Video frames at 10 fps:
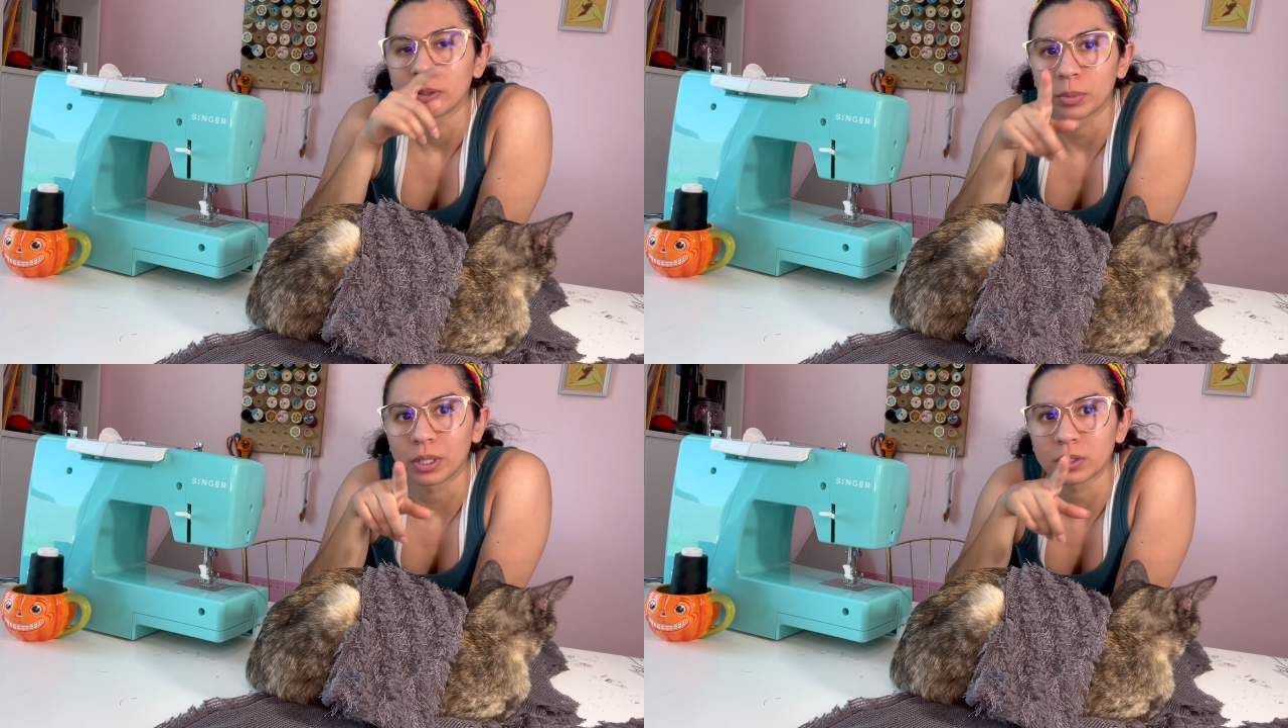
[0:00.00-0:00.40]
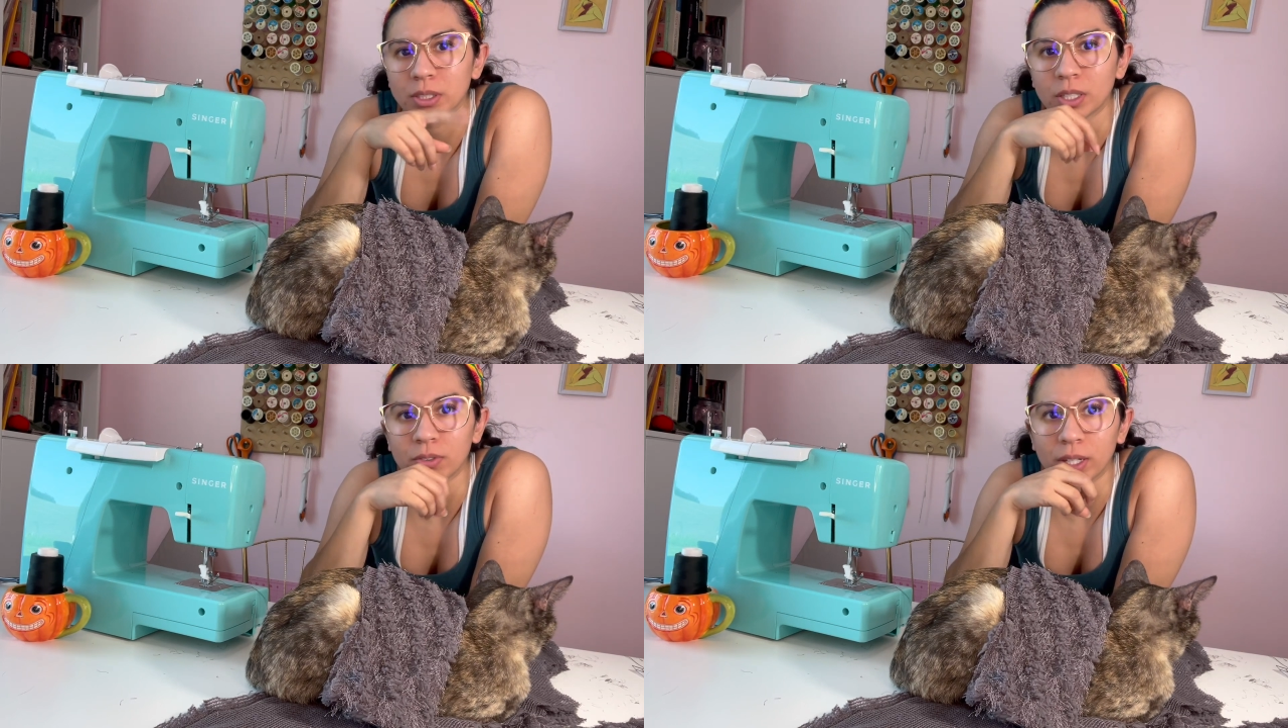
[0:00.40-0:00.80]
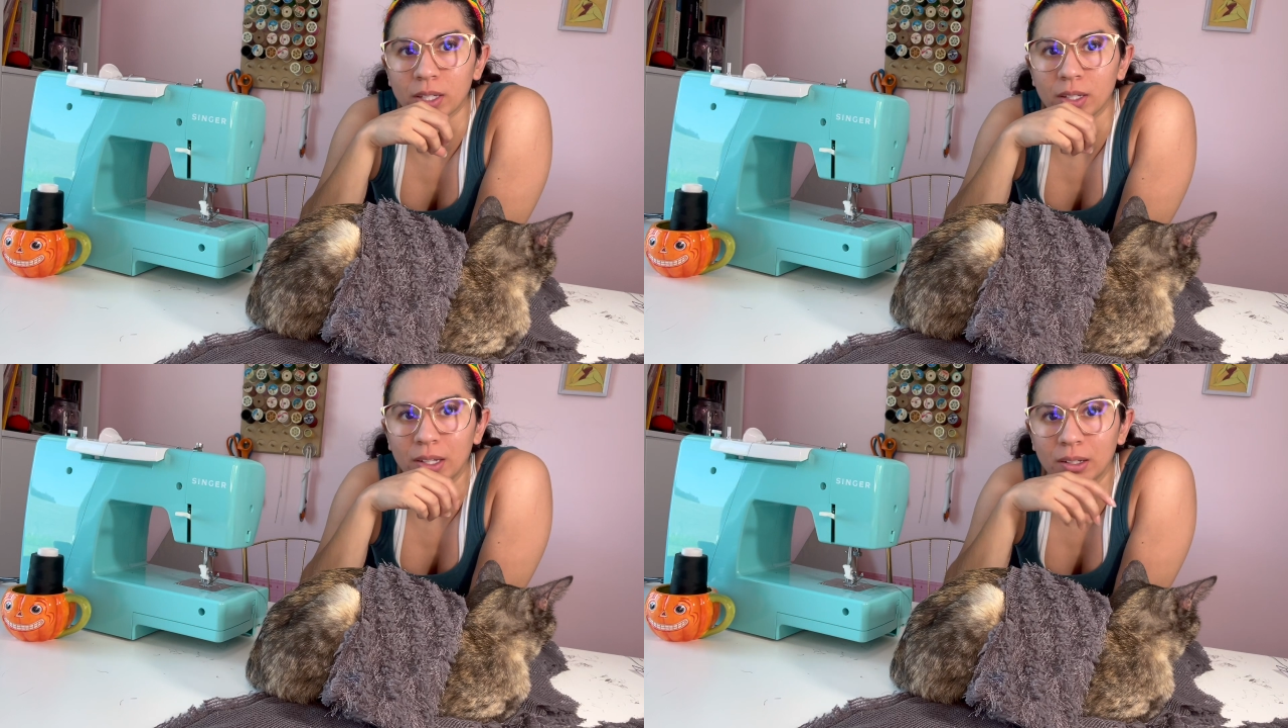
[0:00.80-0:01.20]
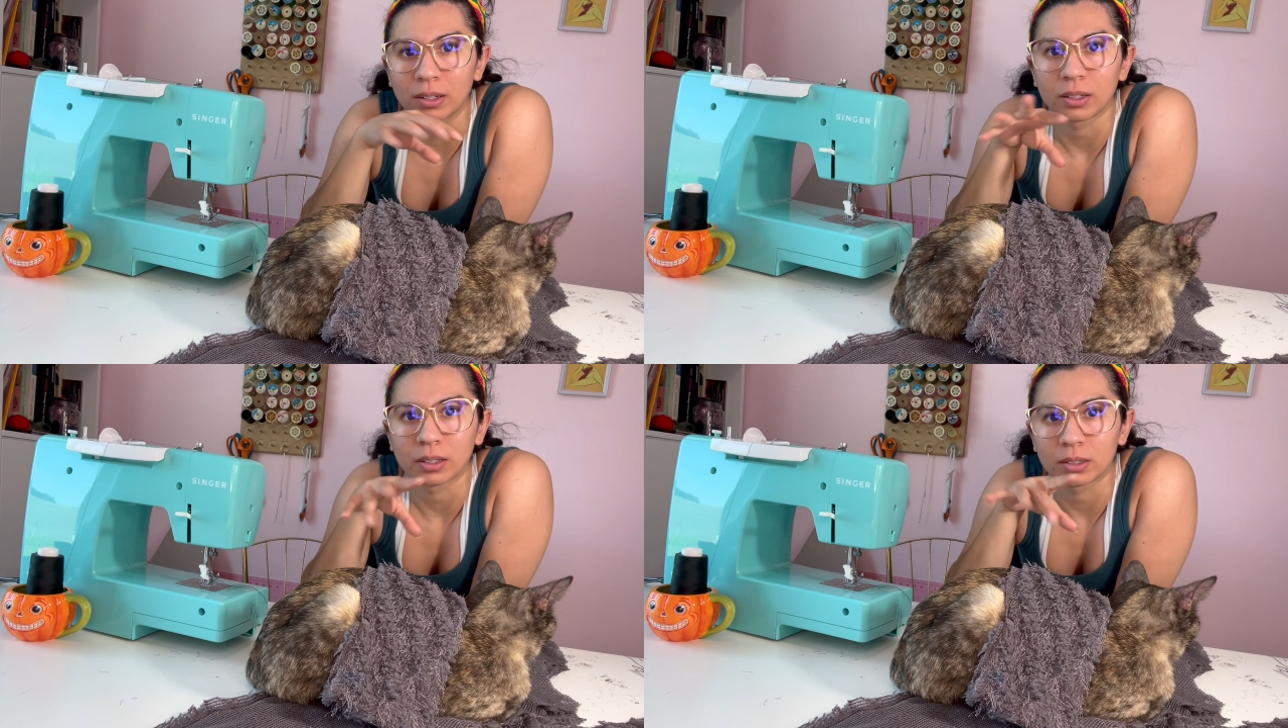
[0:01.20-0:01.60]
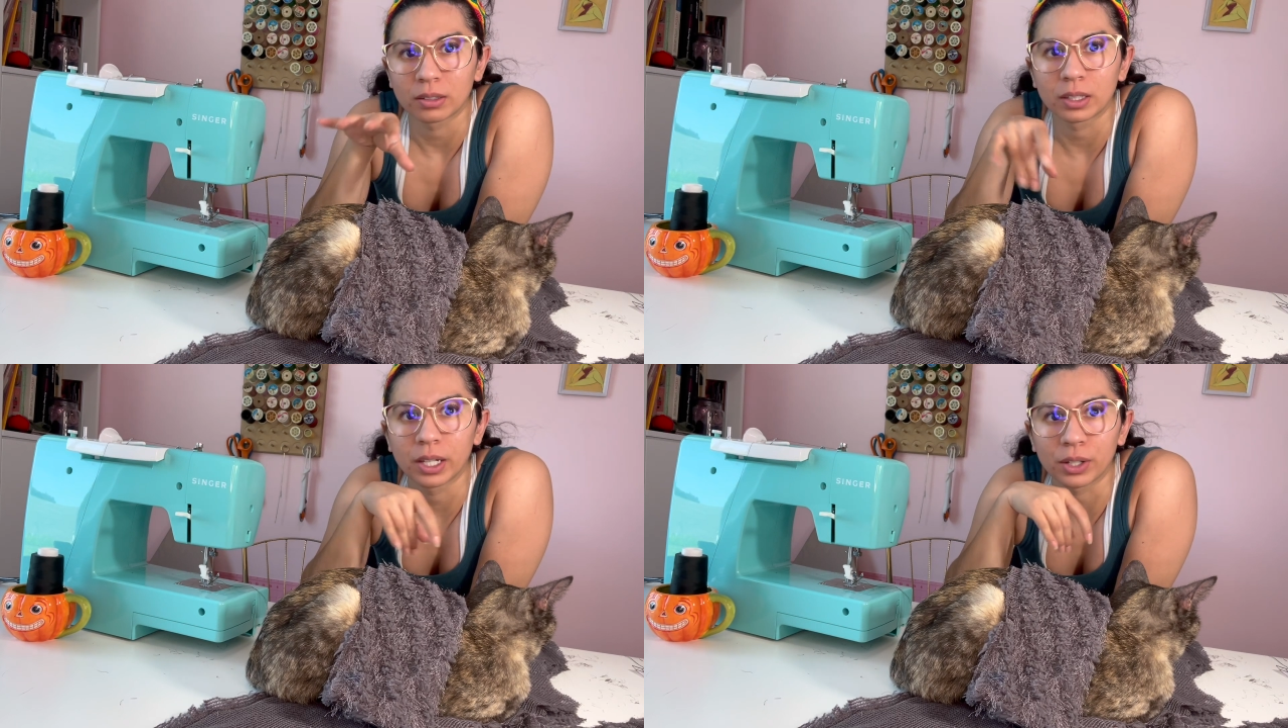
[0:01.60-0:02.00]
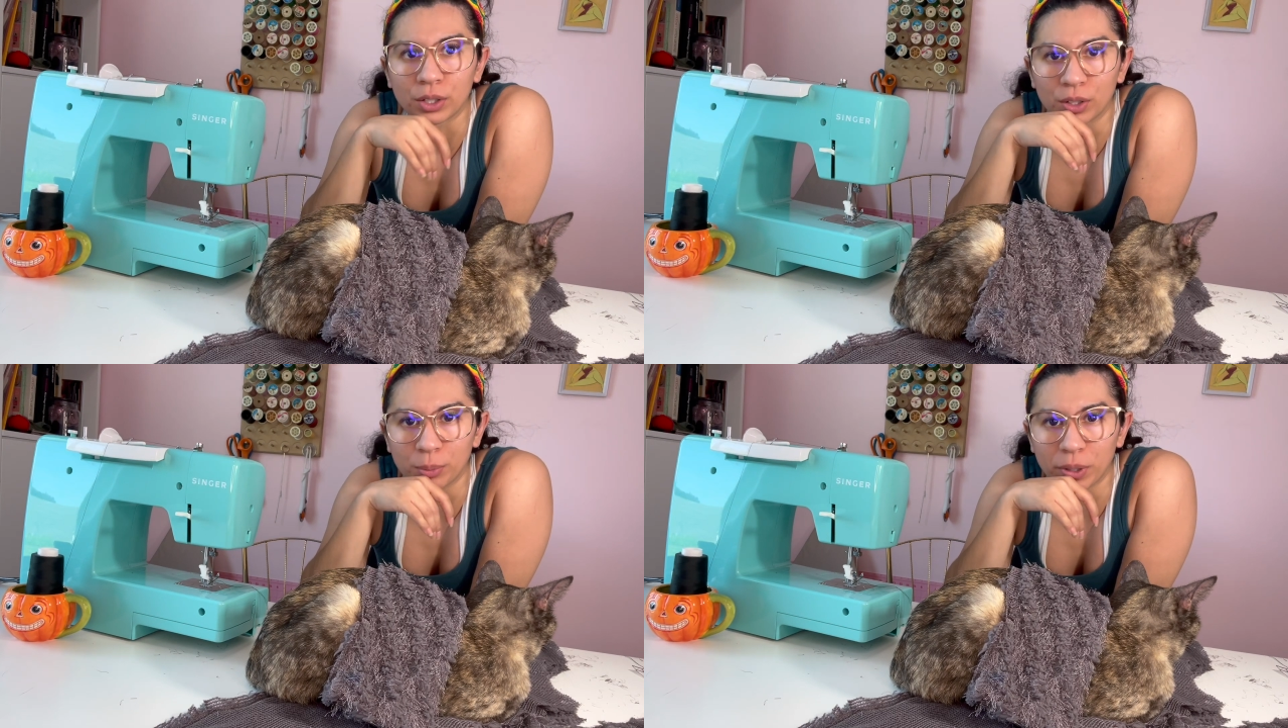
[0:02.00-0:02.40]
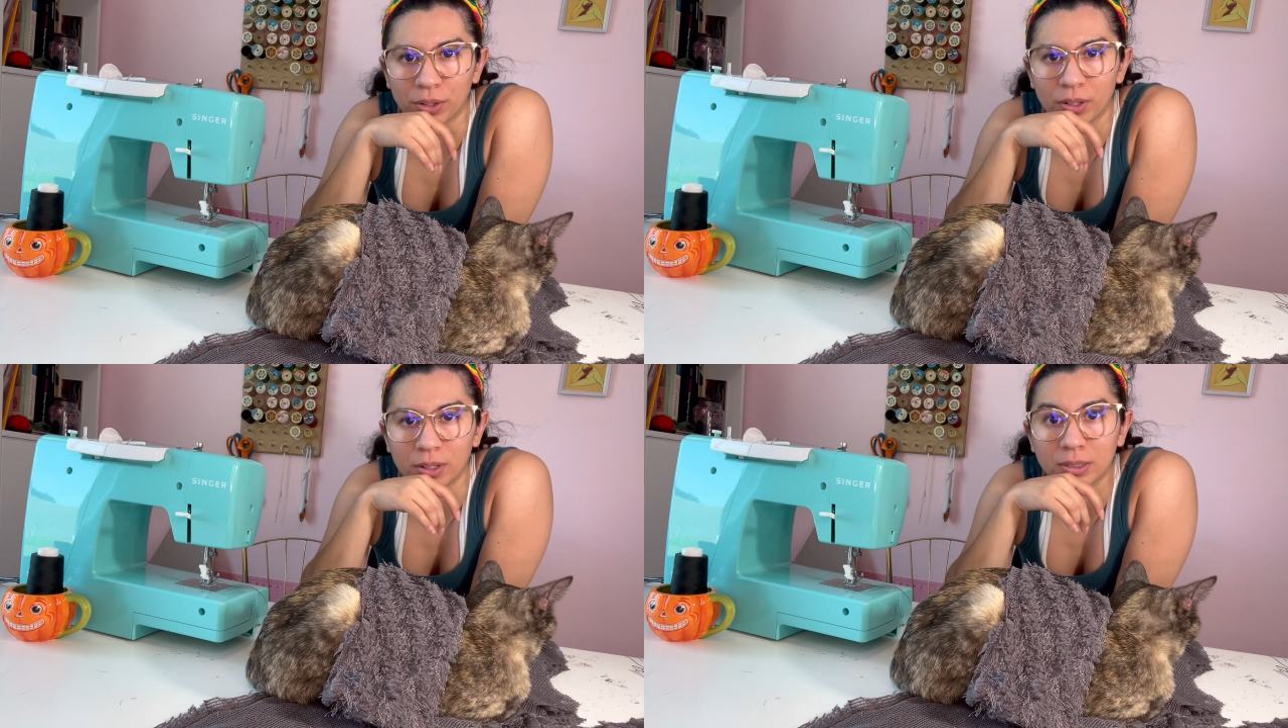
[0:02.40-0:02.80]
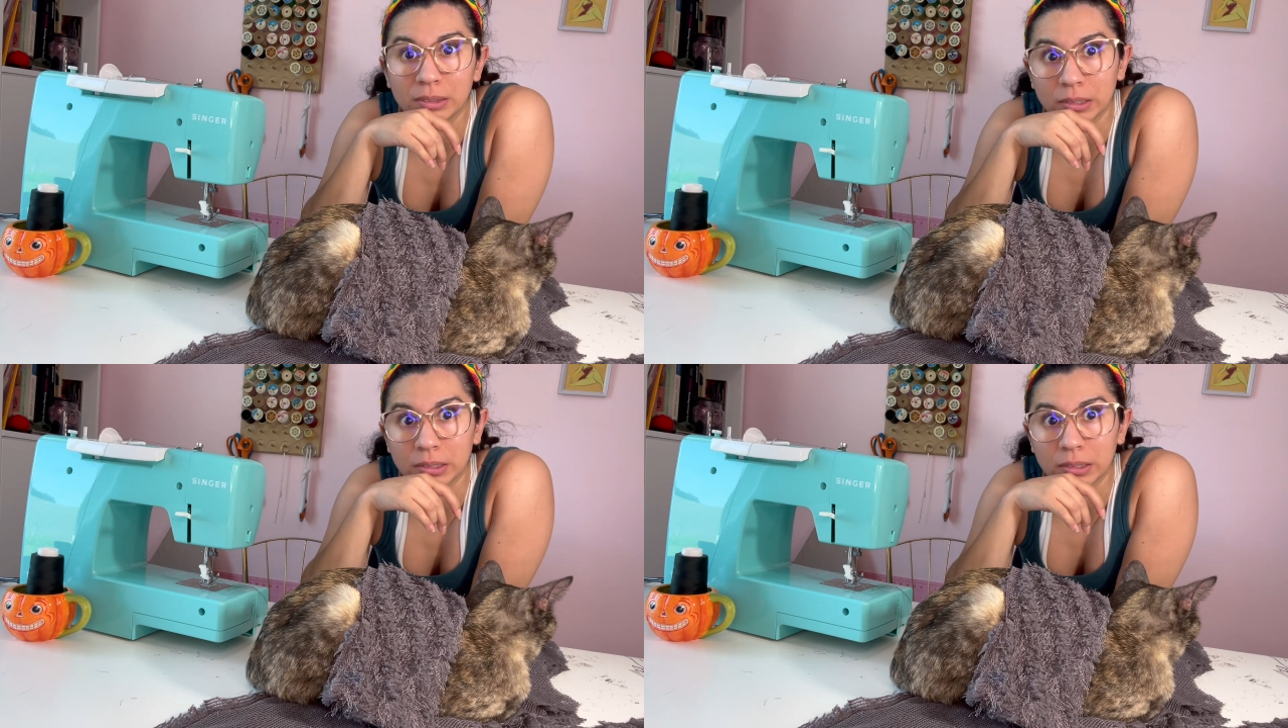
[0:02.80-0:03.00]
But I'll see if I can get her in a better